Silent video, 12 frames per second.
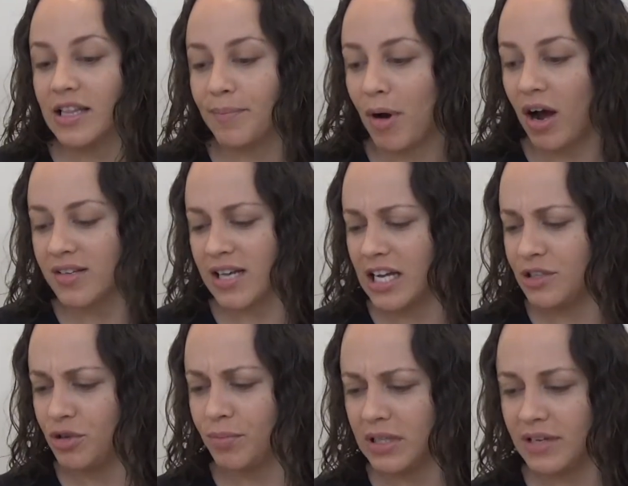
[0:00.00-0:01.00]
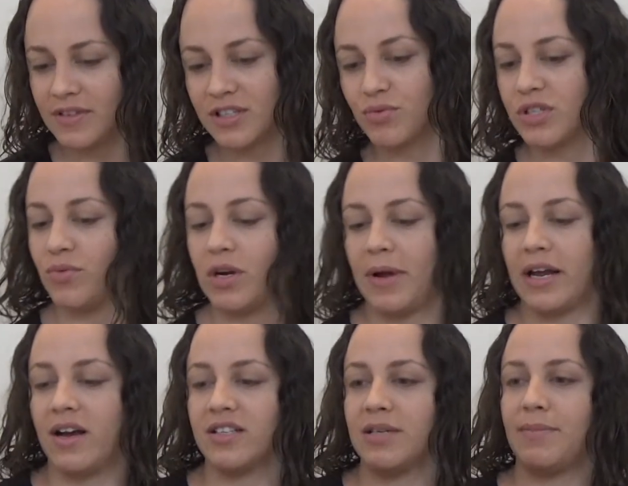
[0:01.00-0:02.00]
in the box, I do believe this was one of my
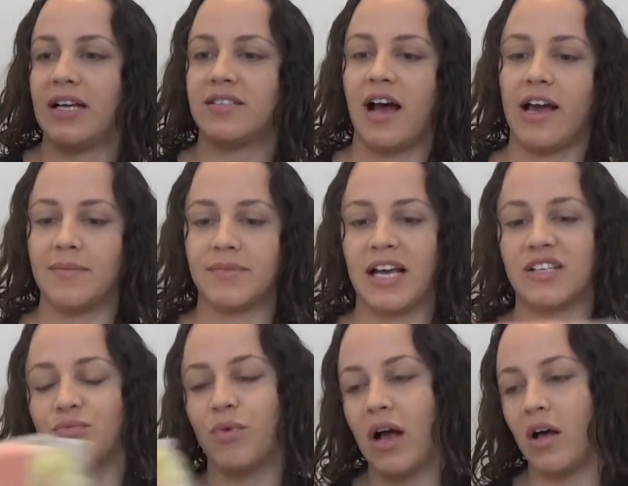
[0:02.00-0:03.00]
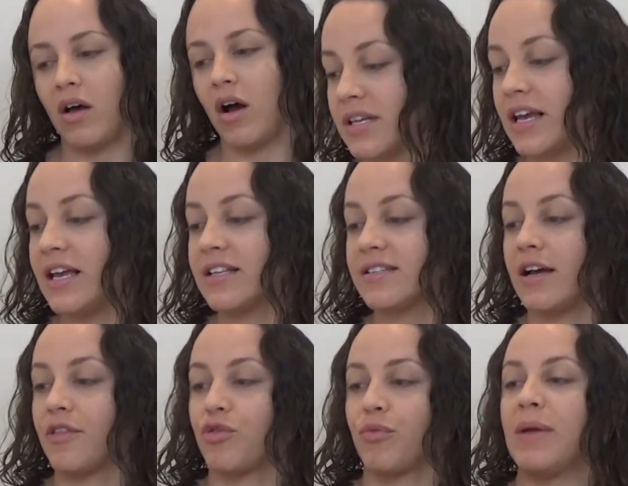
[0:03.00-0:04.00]
customized items as well. It's a
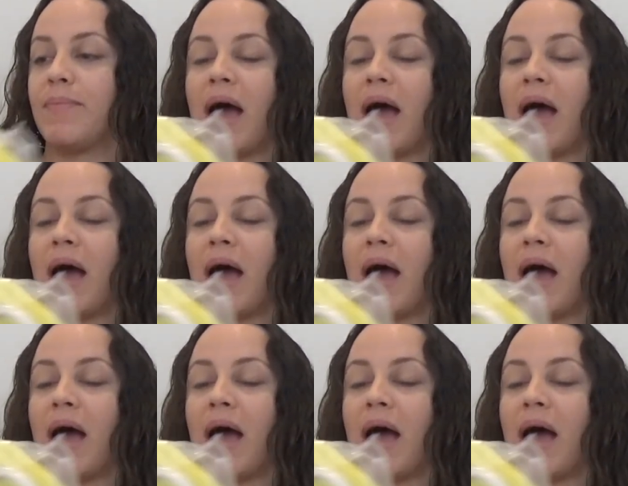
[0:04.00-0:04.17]
three